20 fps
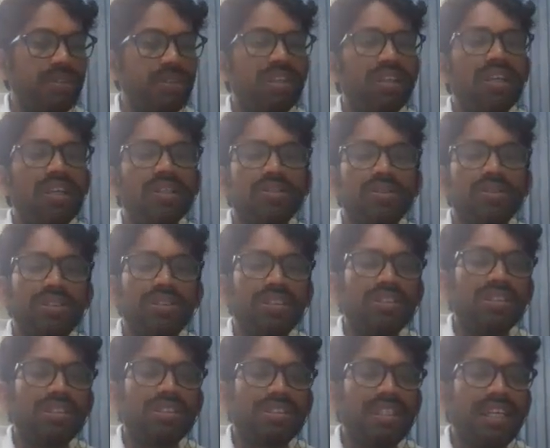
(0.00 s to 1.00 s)
So this
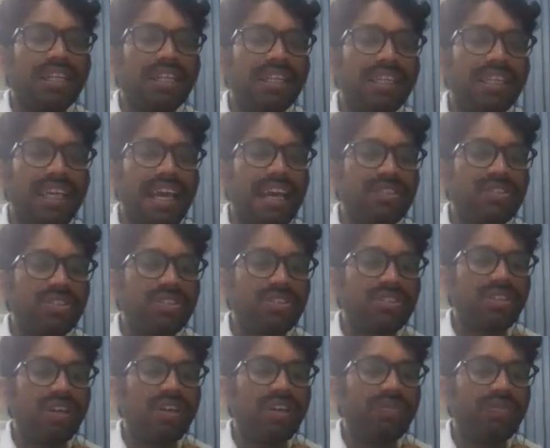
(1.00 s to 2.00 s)
is that reactions
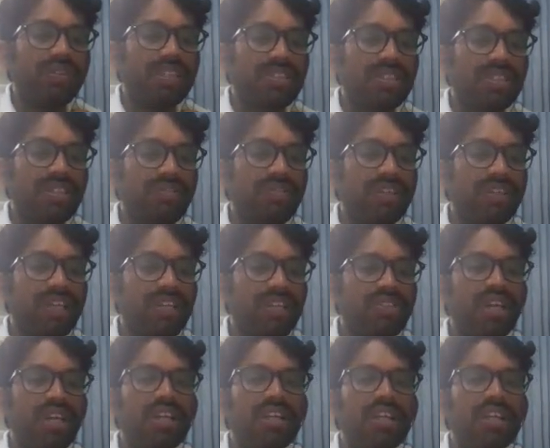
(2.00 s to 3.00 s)
of
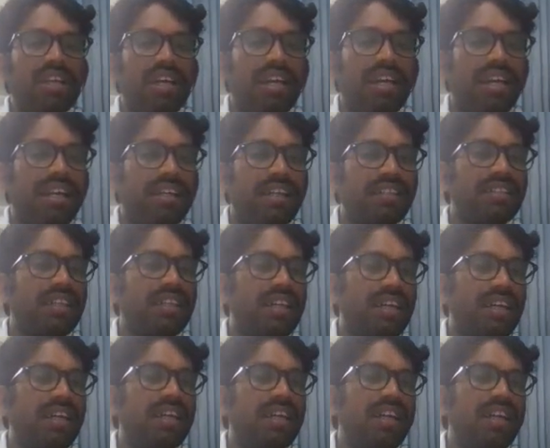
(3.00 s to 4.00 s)
esterification, and the
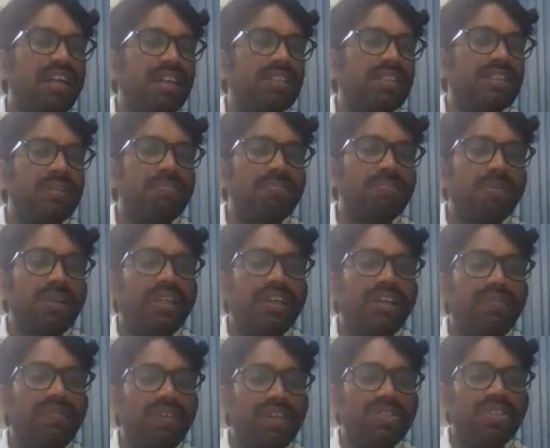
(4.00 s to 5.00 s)
Simple
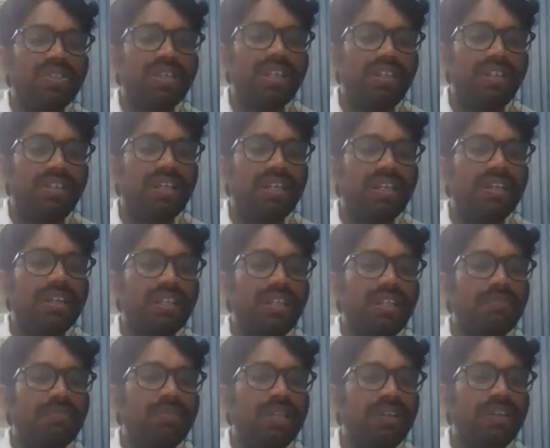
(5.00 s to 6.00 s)
definition you can
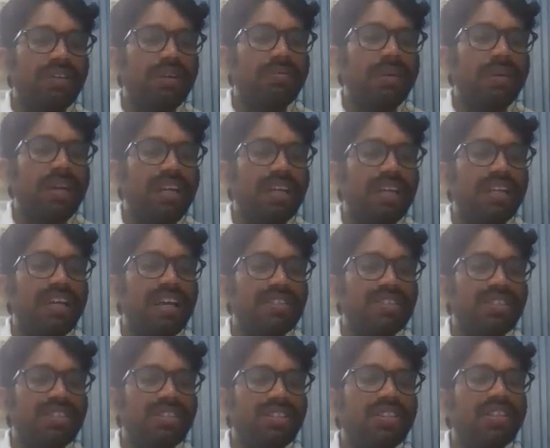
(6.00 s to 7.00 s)
keep in your mind,
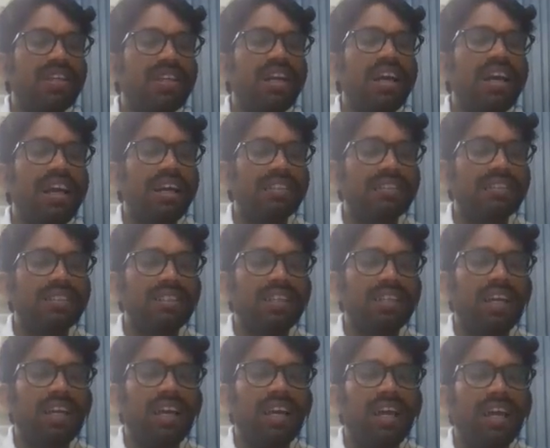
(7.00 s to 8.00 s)
reaction with acid.
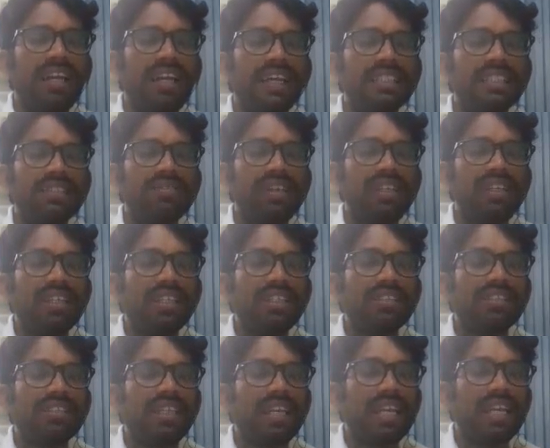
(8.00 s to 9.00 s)
Next one you can
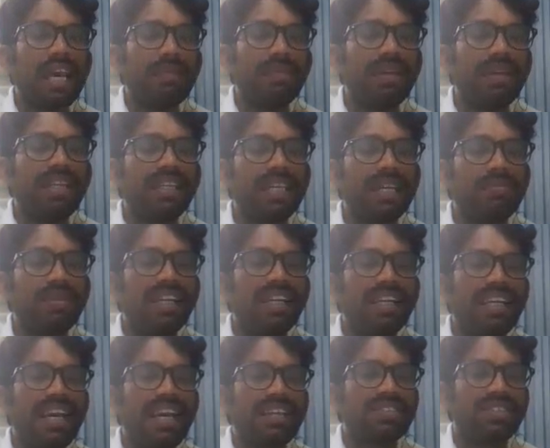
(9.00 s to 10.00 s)
say Riemann time in
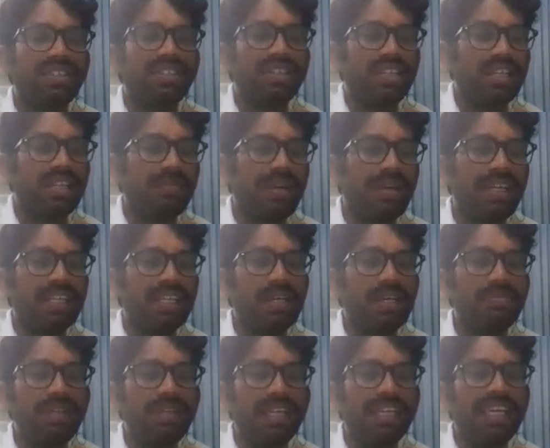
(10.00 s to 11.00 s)
reaction. Riemann time
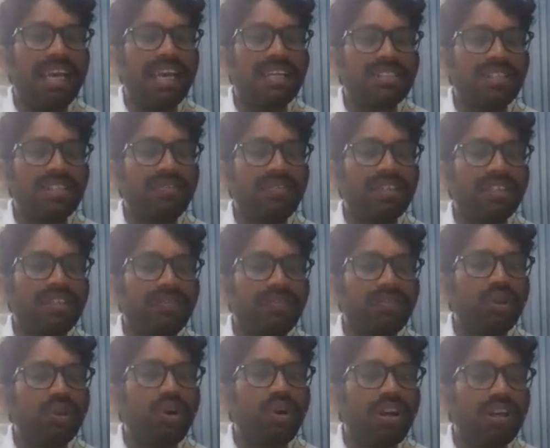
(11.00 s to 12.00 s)
in reaction, when the
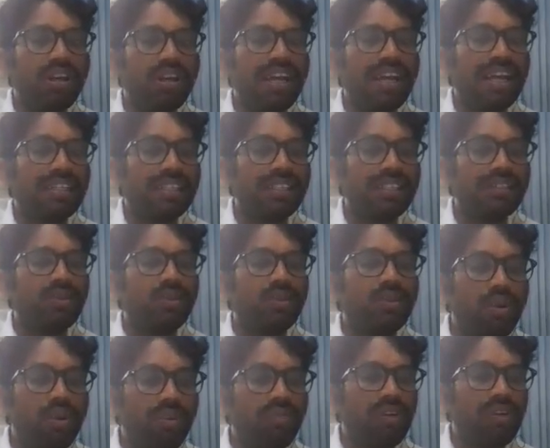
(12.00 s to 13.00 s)
phenol react with
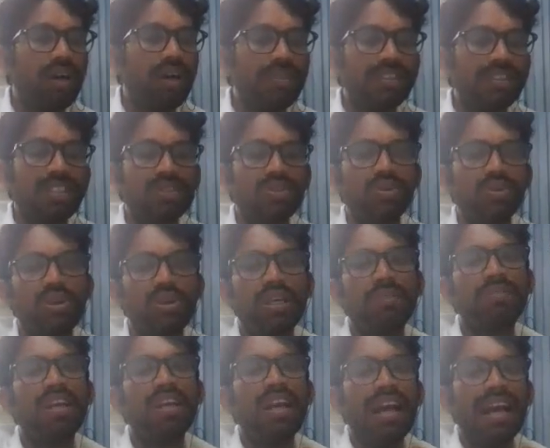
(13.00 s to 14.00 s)
chloroform in the sodium
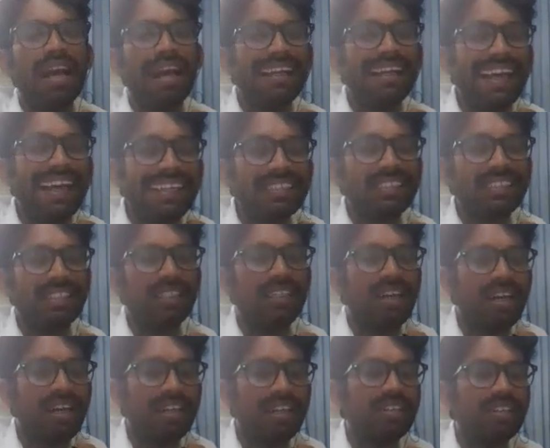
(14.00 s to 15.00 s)
hydroxide
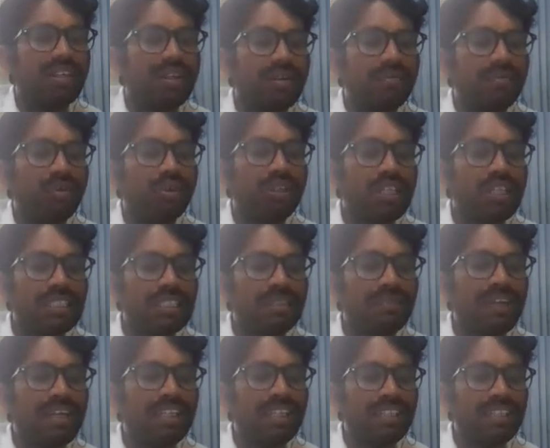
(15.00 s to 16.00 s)
or the potassium
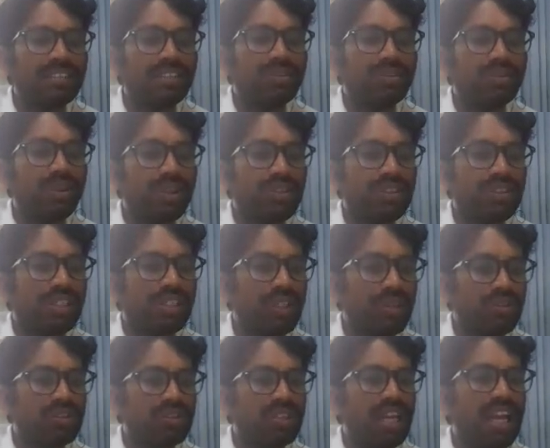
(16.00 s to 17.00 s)
hydroxide solution
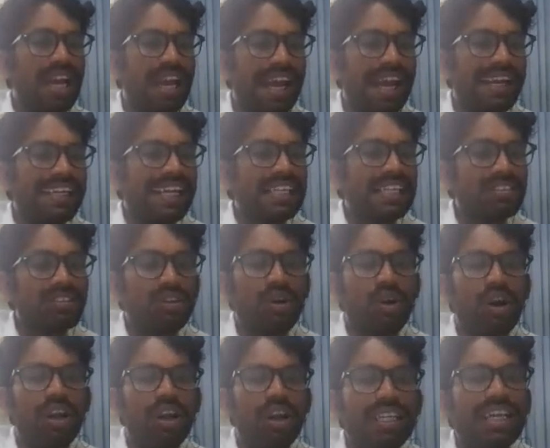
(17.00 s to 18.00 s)
gives hydroxyl
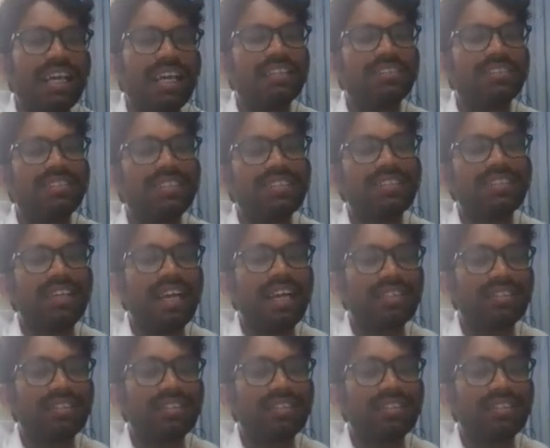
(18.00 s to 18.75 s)
aldehydes. This reaction